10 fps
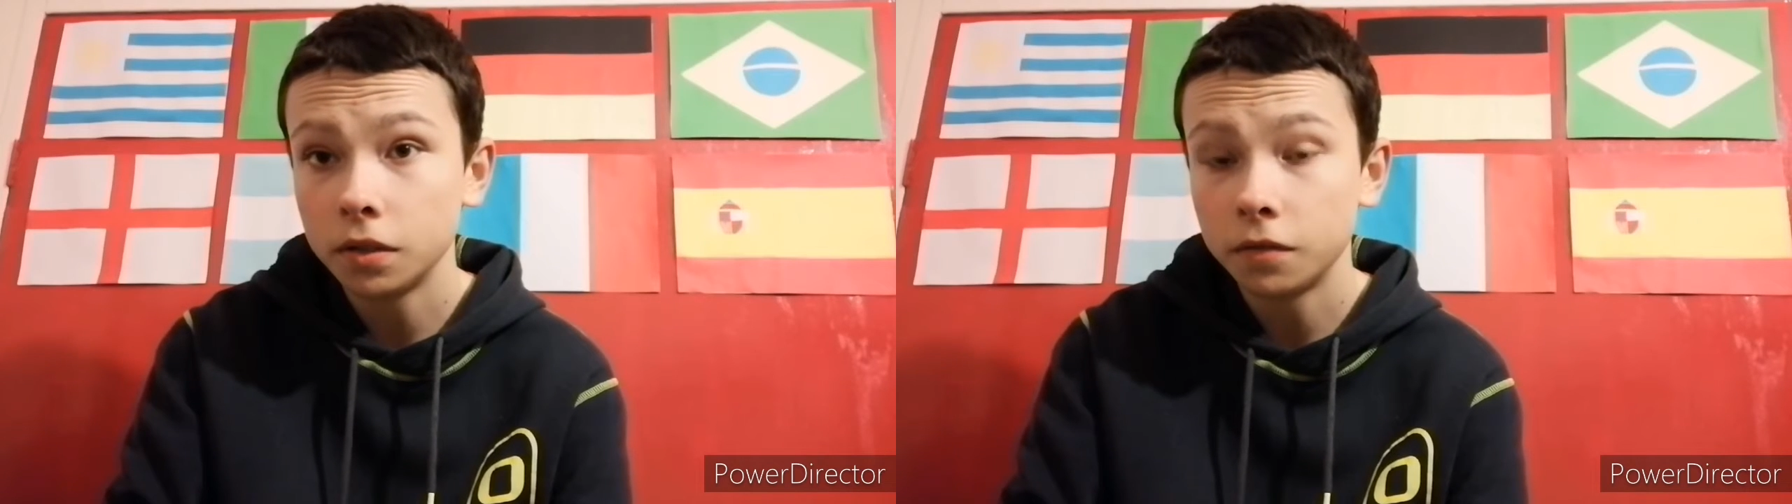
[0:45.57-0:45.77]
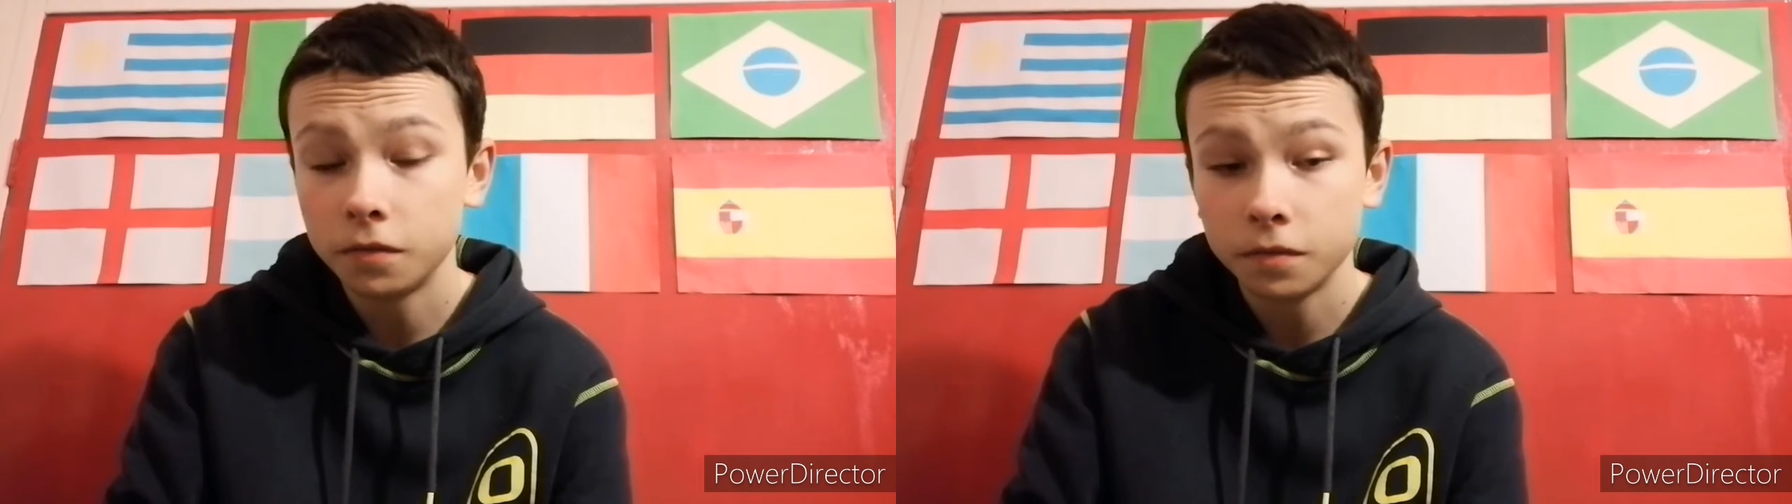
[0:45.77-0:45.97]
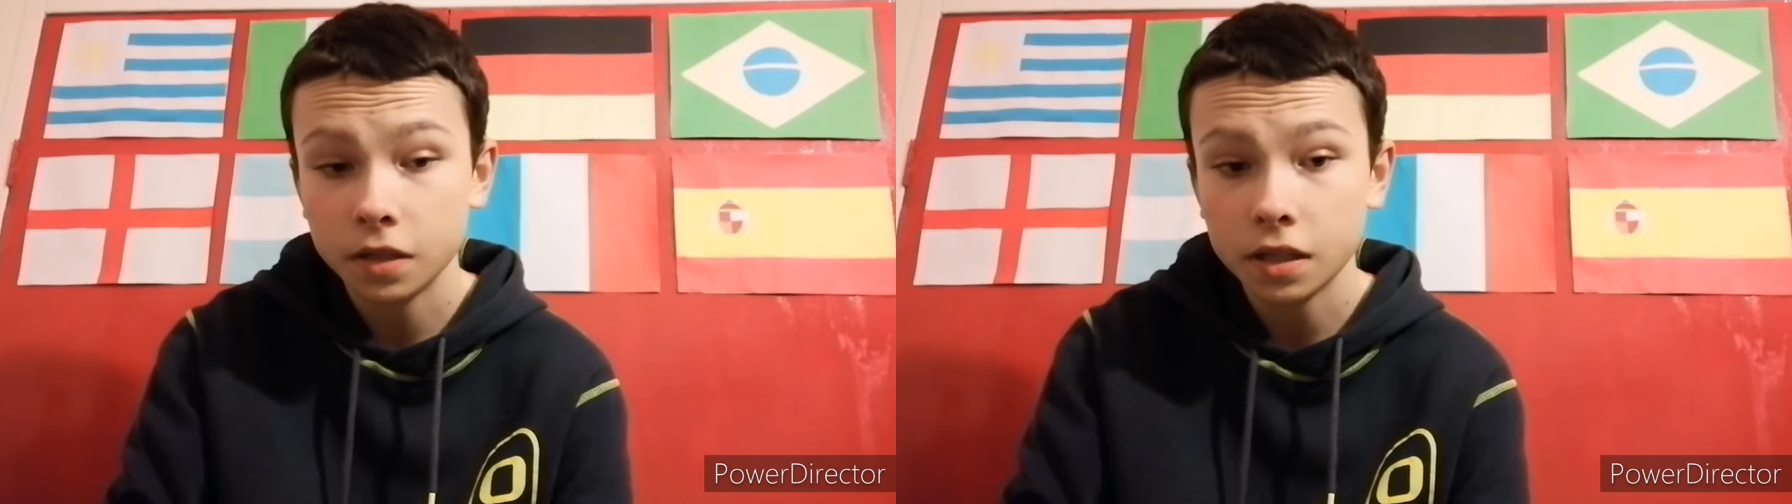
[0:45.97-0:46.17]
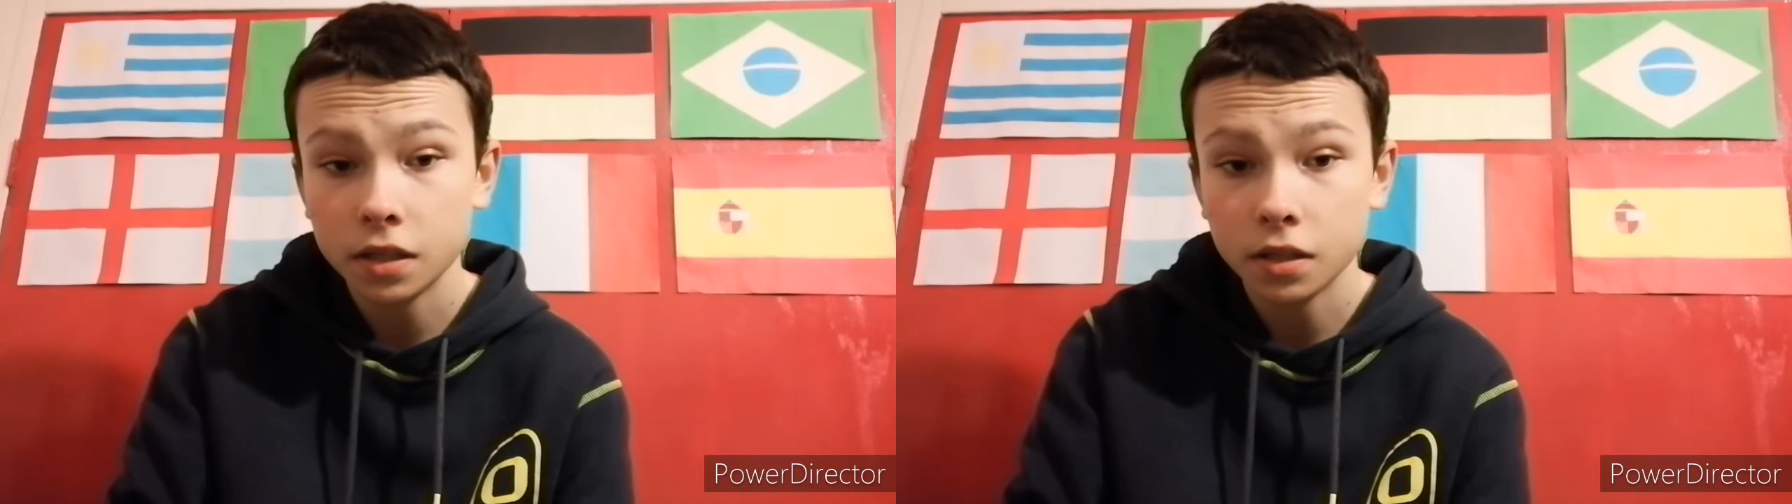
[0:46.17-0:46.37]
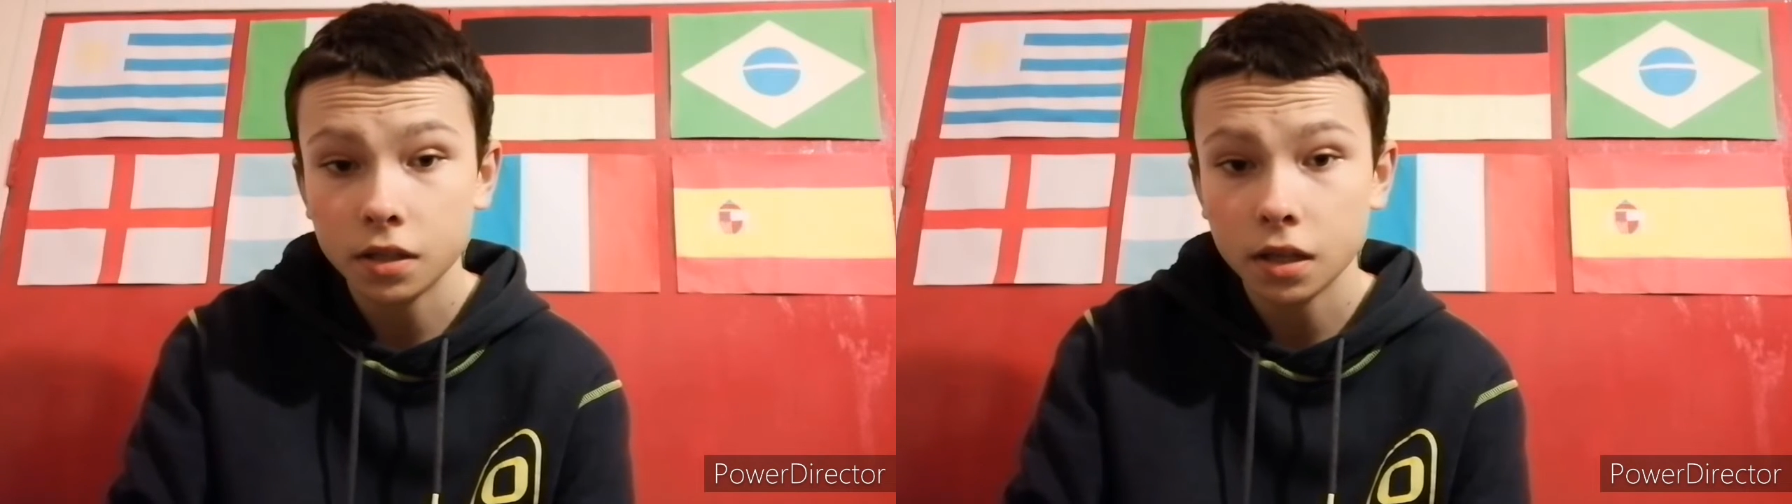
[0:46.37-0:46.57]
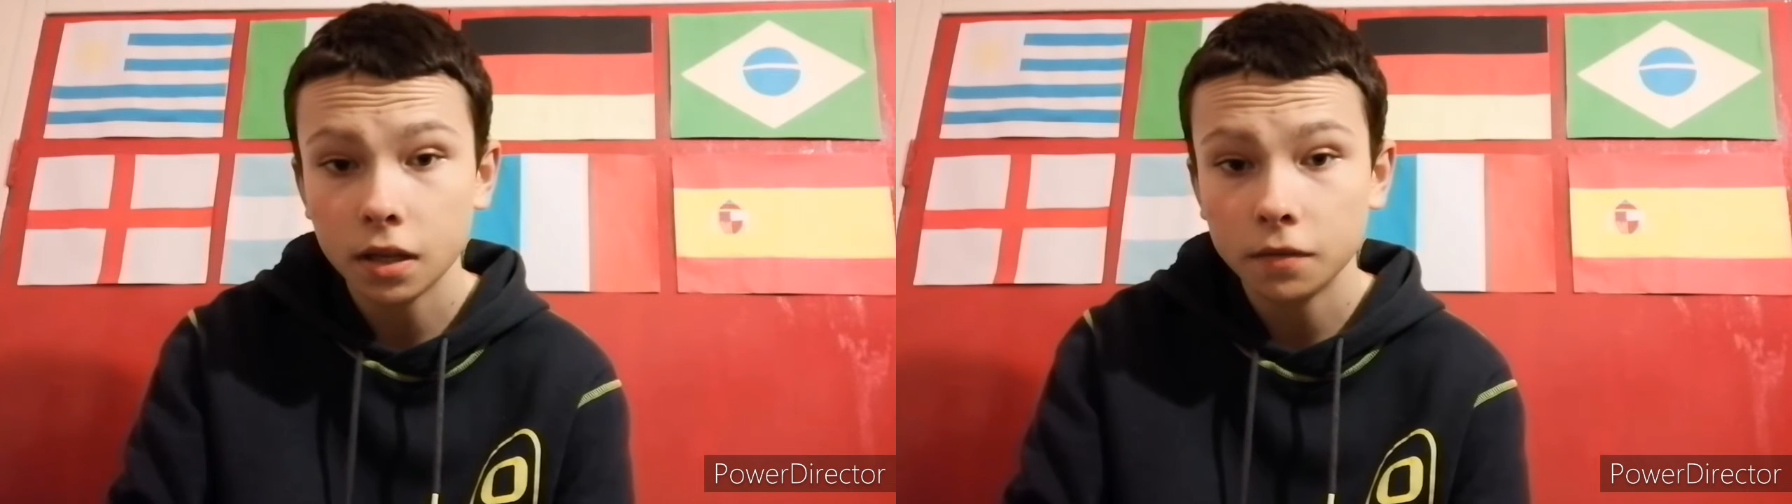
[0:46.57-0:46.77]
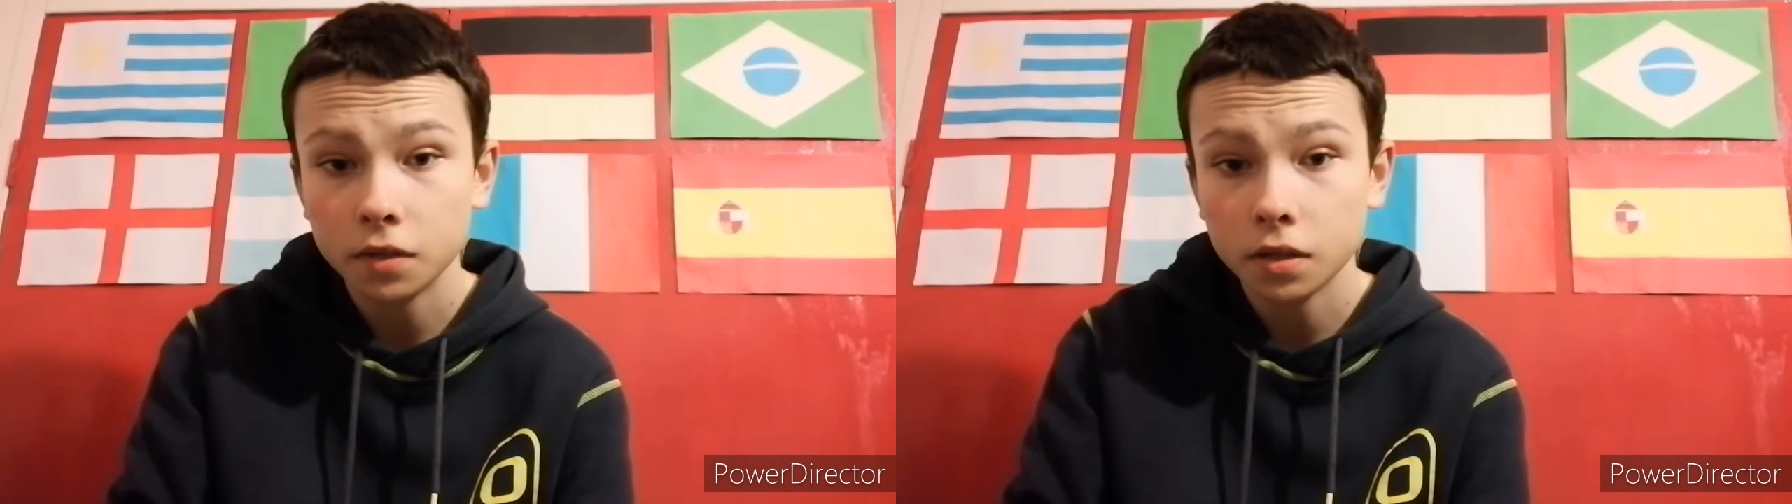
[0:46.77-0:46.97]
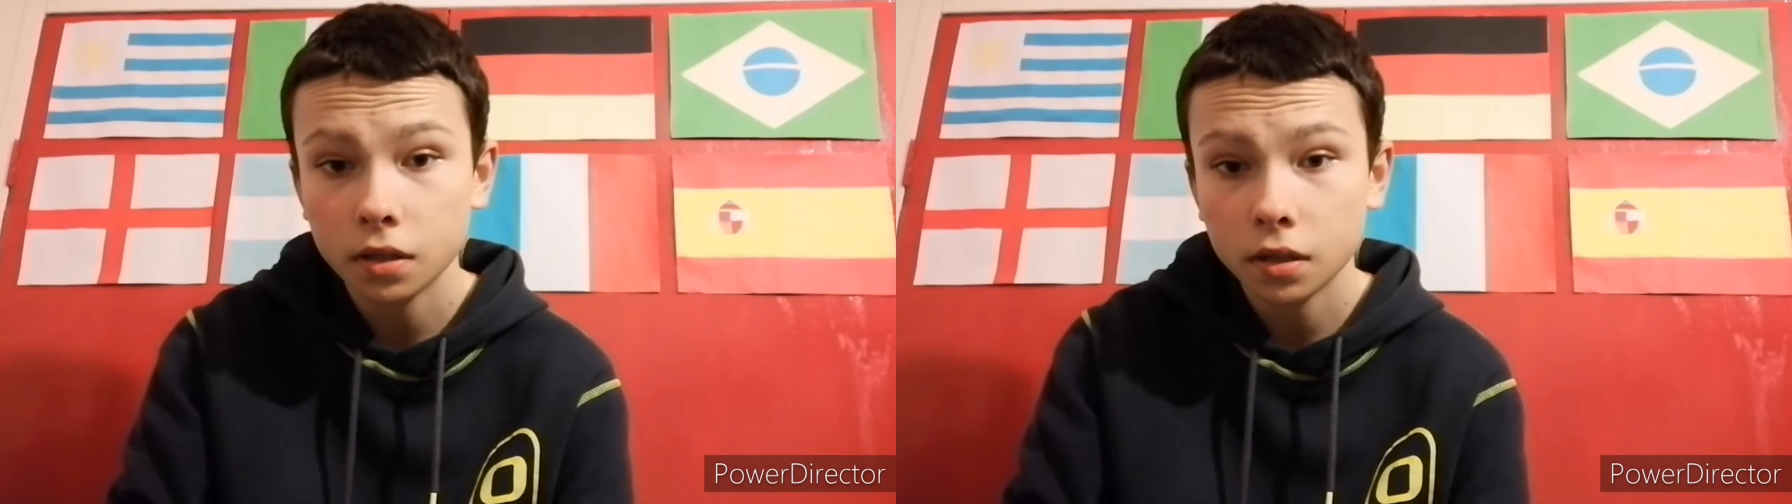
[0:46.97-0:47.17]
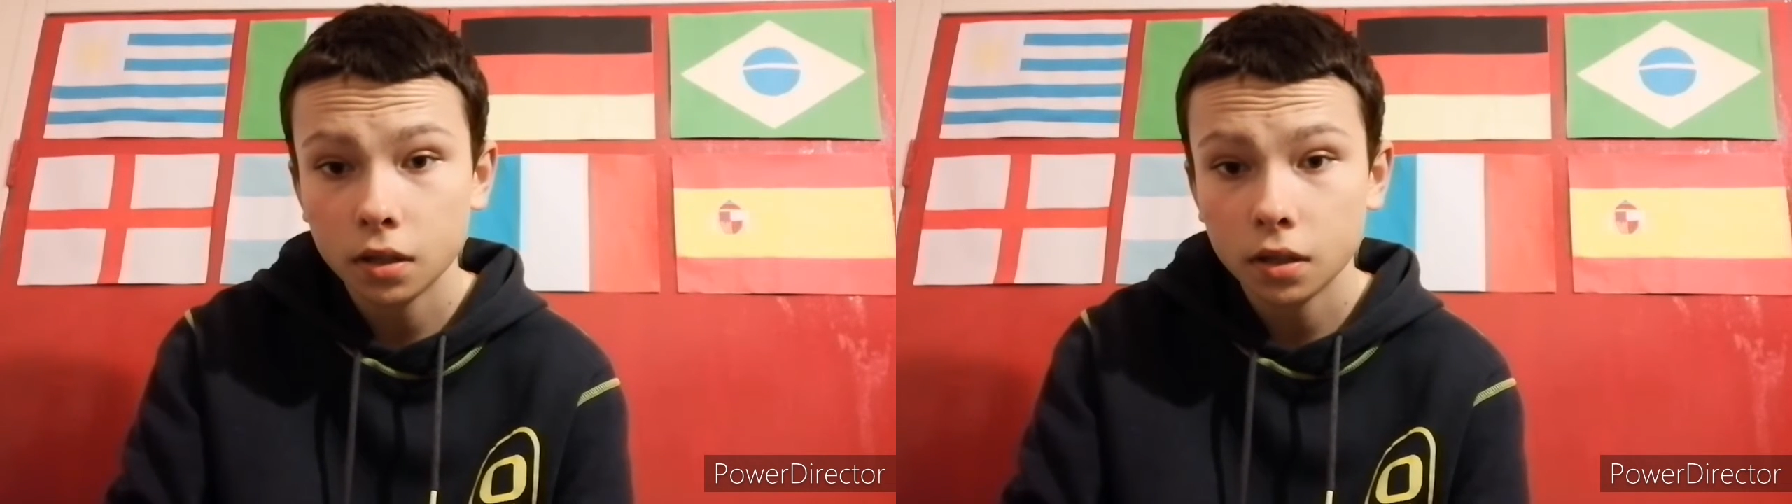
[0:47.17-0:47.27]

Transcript: of decent saves.